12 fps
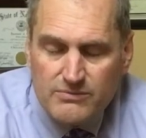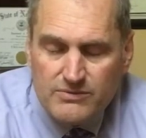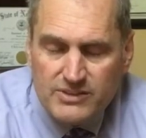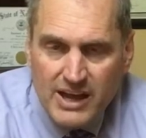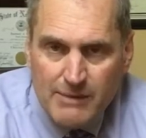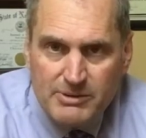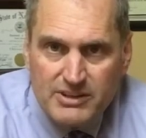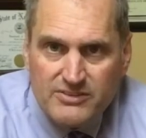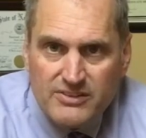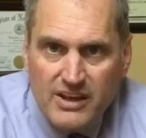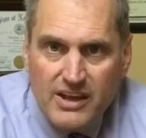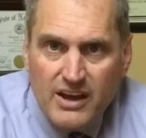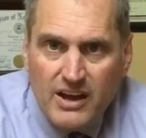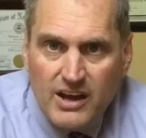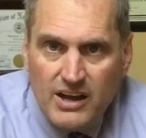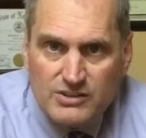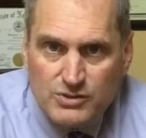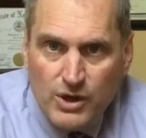topics.
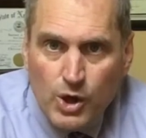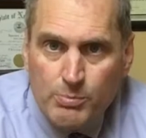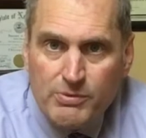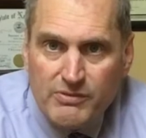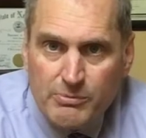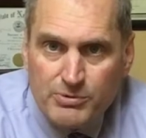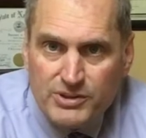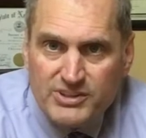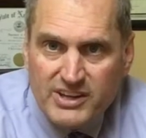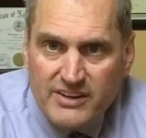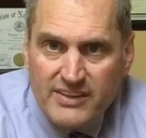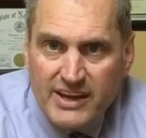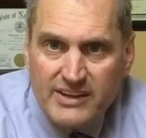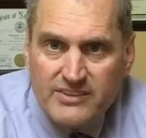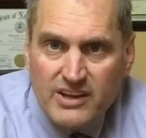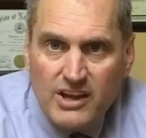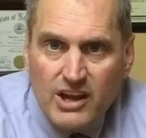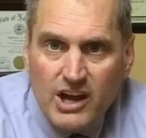So I hope you've appreciated that.
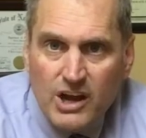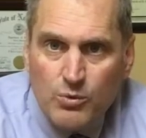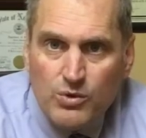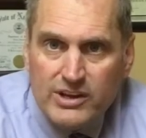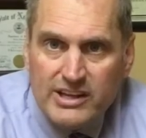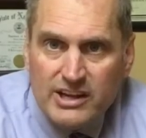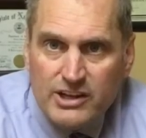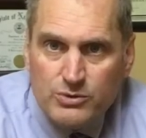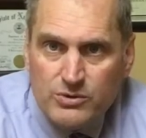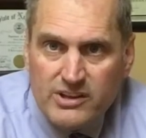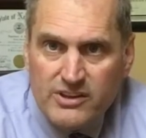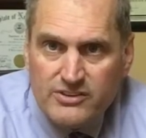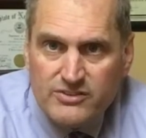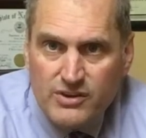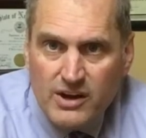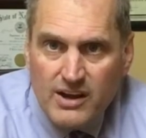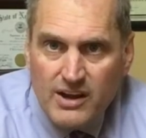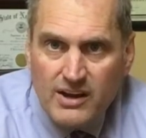We'll get on to another
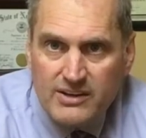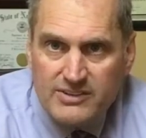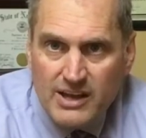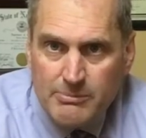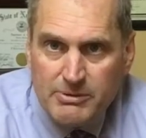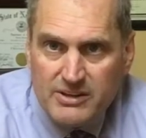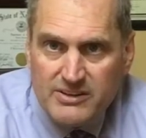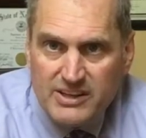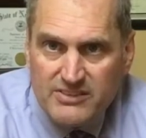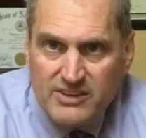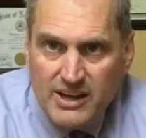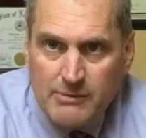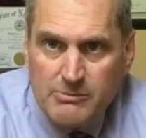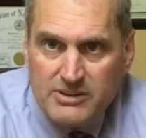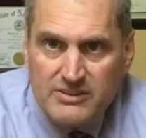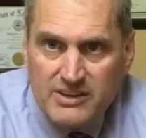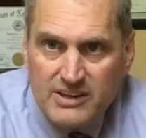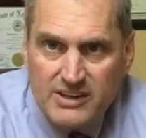topic next time
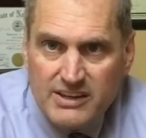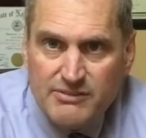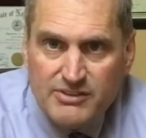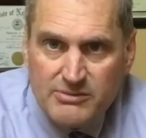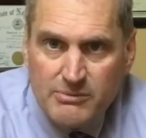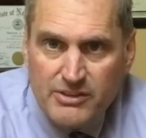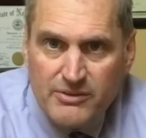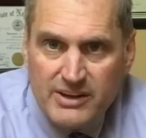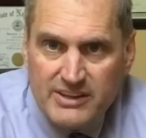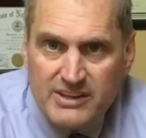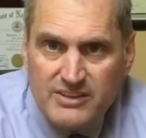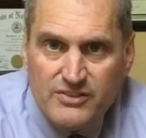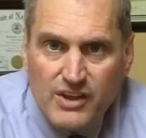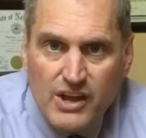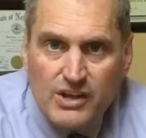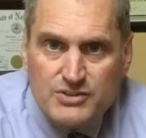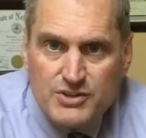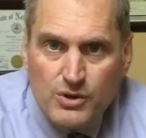and give you some other ideas.
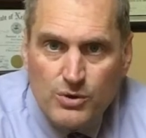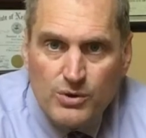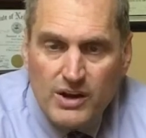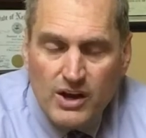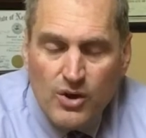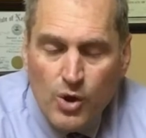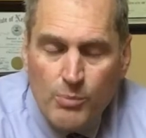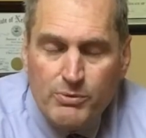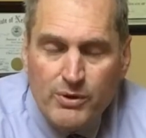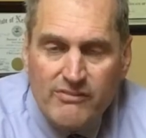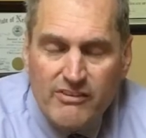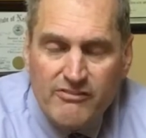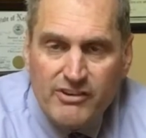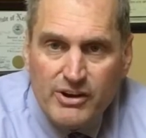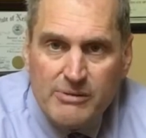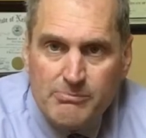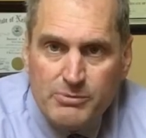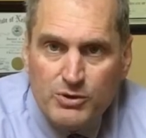So I hope you have a
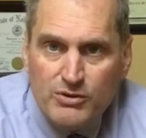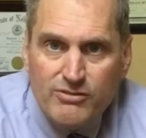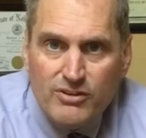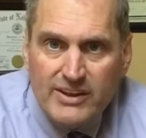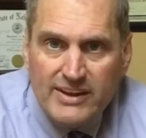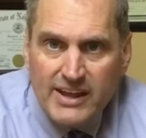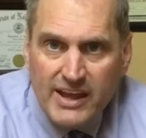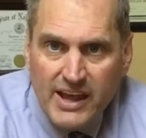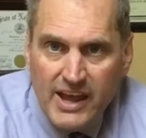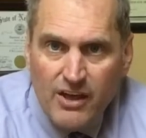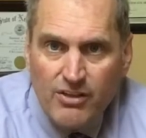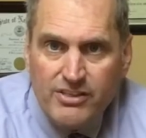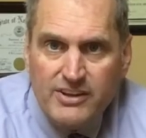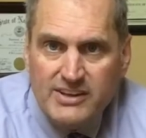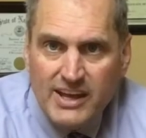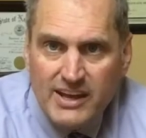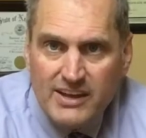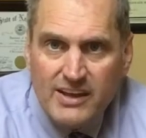very beautiful and healthy
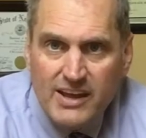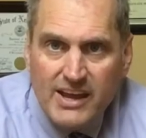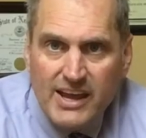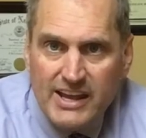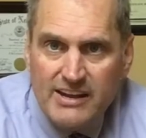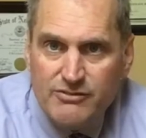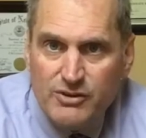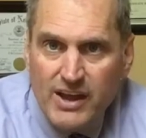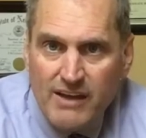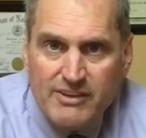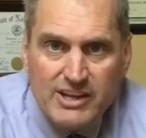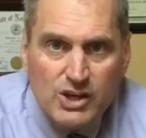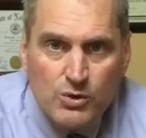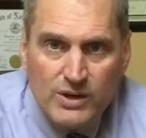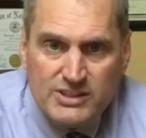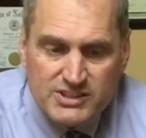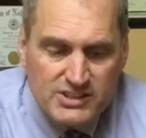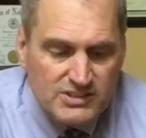day. And if you have any
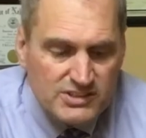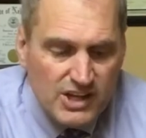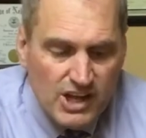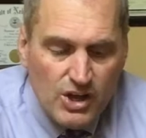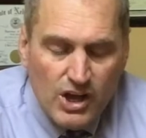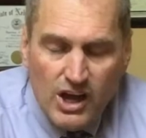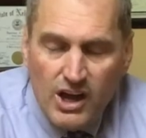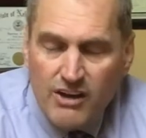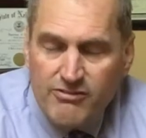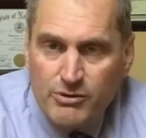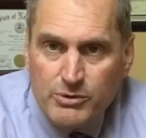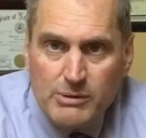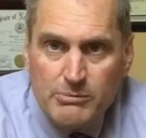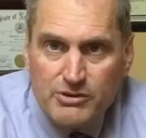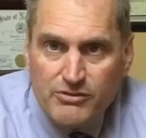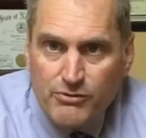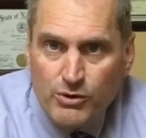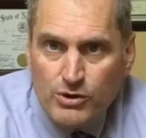questions, phone number
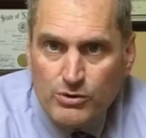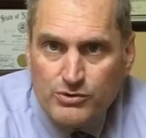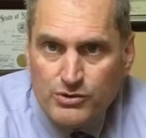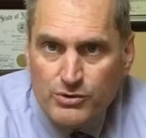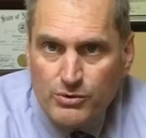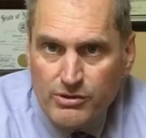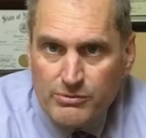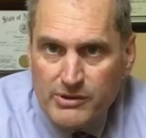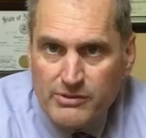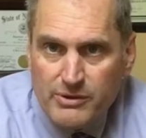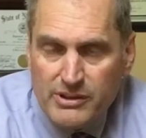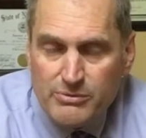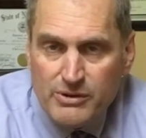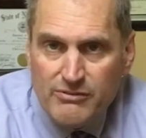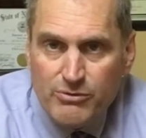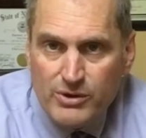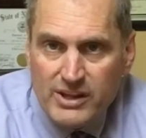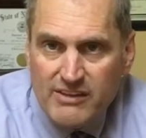is
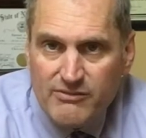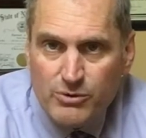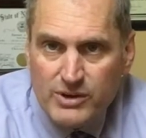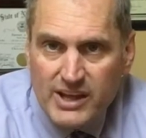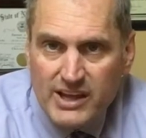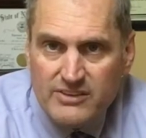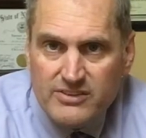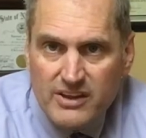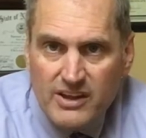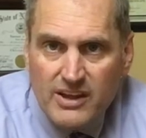402-333-4848.